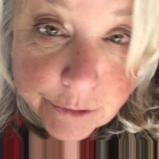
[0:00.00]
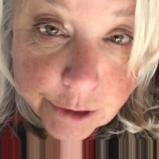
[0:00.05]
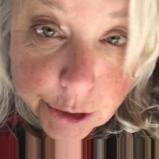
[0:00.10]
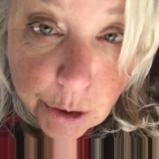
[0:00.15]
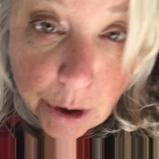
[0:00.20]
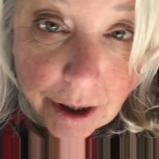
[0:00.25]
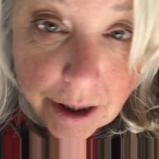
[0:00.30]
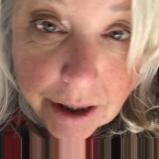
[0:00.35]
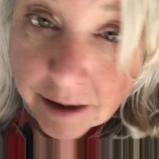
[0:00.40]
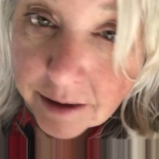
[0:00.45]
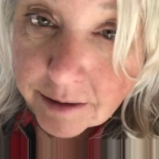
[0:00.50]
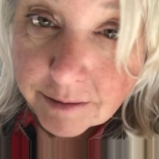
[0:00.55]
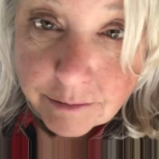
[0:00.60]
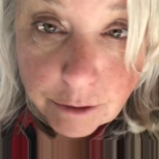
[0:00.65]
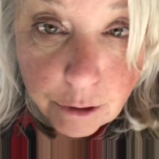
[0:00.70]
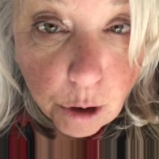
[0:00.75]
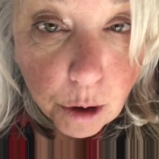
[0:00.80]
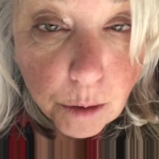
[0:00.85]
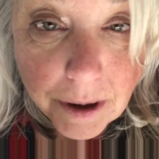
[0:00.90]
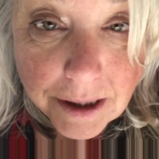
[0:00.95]
trying to
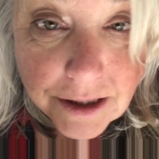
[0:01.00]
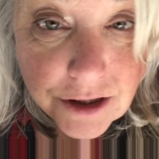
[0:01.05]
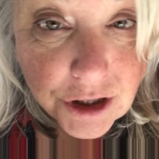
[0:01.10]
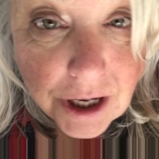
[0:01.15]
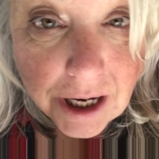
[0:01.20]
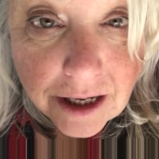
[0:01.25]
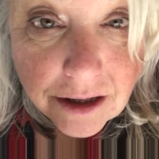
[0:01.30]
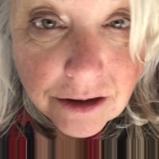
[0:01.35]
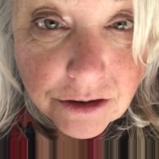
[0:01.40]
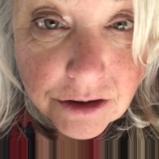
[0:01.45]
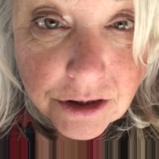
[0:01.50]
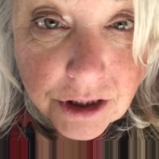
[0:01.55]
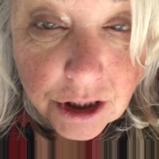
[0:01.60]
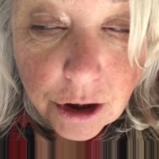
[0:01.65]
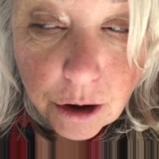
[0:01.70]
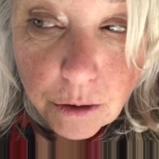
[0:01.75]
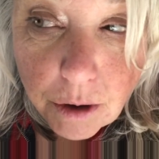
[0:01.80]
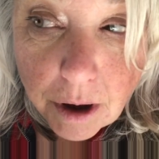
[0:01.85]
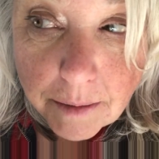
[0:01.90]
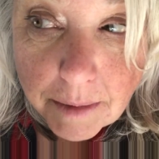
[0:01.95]
grow my channel. You
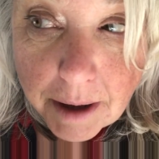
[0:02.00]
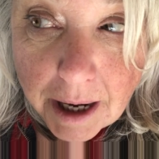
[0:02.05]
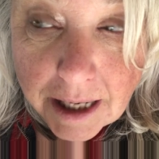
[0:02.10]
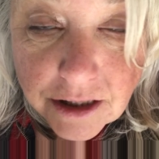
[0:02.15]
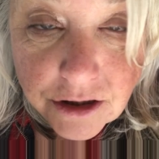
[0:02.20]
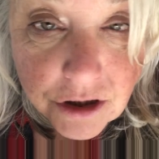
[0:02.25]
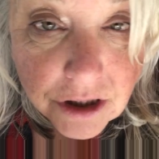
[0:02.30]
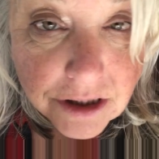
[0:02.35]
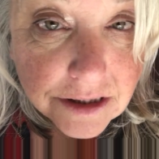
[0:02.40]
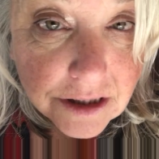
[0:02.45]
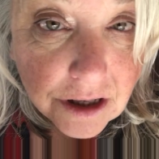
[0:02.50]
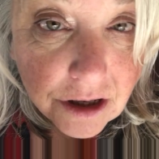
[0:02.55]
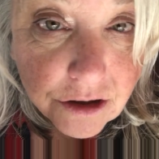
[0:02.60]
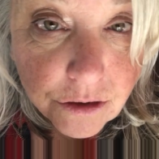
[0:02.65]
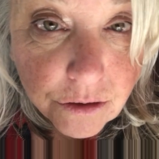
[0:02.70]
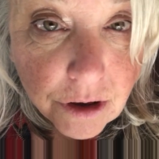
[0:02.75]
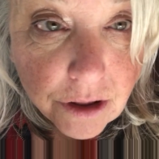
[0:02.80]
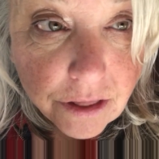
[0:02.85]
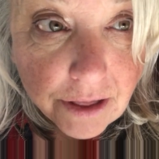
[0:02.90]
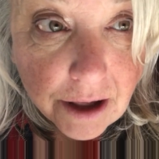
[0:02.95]
know, I'm at just
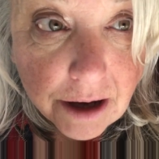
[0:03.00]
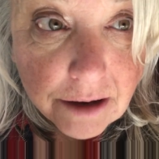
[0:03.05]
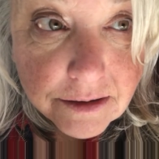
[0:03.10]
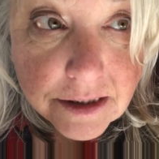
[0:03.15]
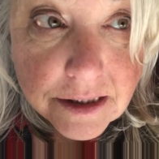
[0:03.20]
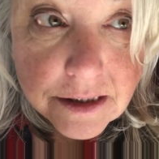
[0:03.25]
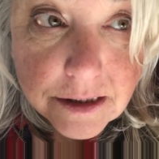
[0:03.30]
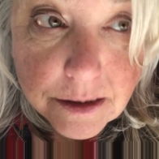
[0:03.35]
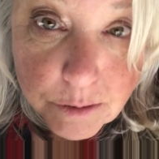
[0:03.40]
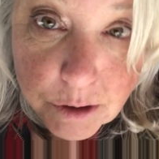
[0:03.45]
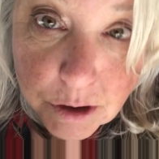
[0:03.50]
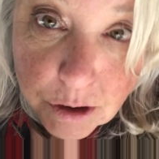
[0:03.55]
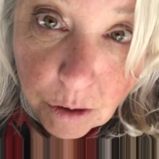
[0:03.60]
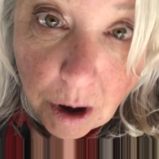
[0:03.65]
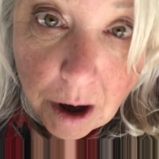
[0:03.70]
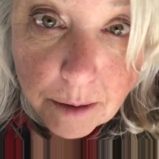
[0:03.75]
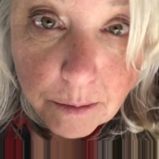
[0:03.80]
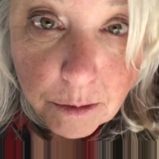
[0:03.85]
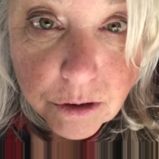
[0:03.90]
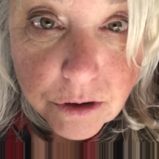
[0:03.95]
under a thousand
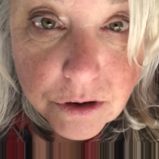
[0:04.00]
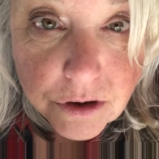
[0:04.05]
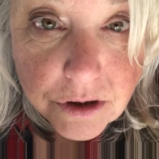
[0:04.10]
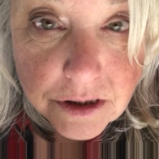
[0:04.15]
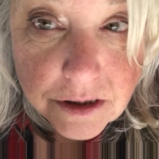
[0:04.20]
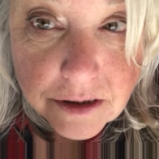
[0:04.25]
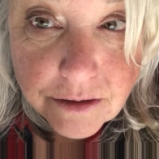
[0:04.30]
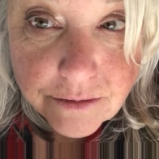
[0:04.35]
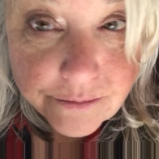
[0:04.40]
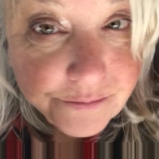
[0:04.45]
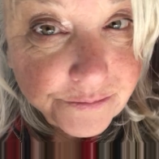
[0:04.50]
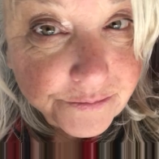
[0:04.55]
subscribers, and